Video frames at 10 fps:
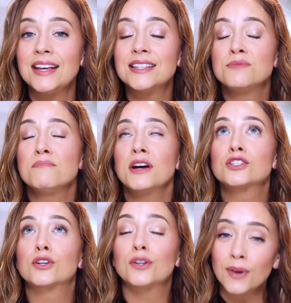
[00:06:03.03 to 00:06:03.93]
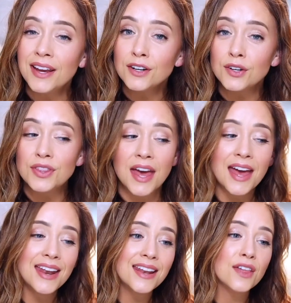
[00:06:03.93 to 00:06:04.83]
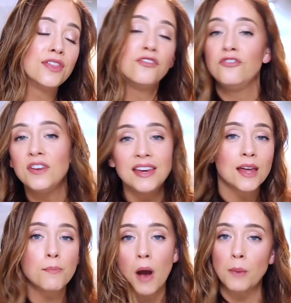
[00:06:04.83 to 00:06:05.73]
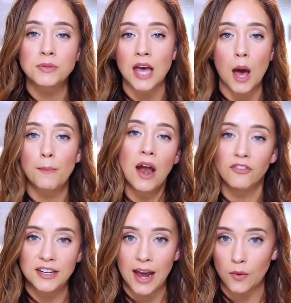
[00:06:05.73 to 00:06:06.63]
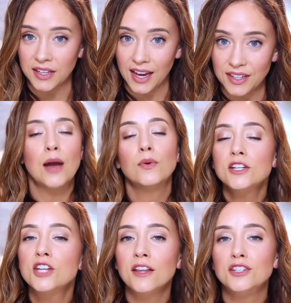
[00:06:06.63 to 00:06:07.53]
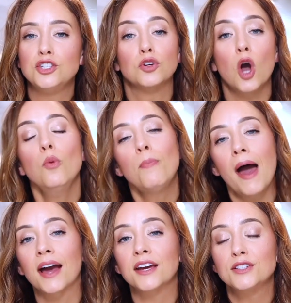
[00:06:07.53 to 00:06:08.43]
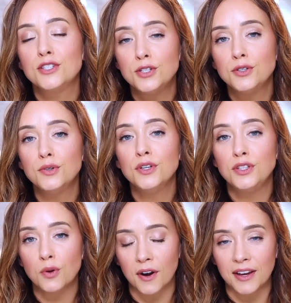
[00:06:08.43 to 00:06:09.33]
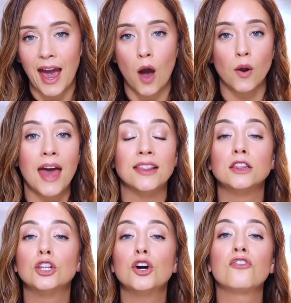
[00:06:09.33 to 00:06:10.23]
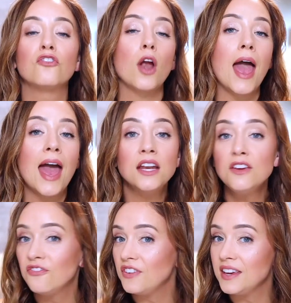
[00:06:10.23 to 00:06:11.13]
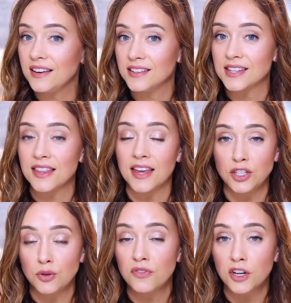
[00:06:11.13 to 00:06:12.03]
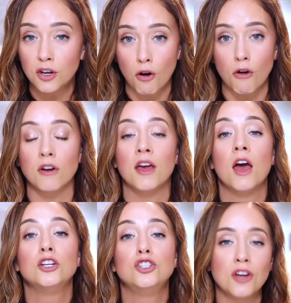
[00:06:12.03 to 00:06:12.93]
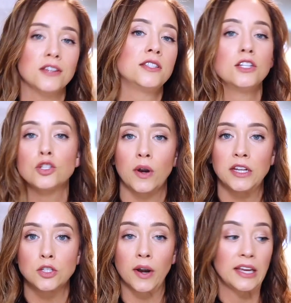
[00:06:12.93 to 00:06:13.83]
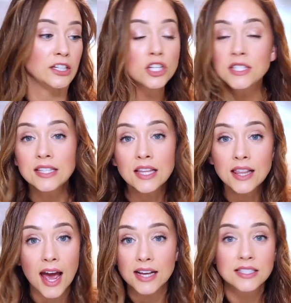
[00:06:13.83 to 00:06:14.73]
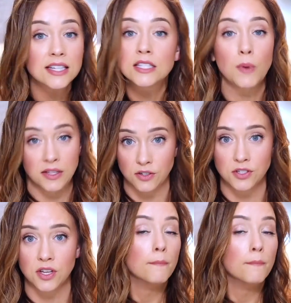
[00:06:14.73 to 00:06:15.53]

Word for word: is much greater than the fee that pops up every now and again. I want to challenge you, go back to your account and look for any fees that you have incurred just in twenty twenty, just in the last six months or so.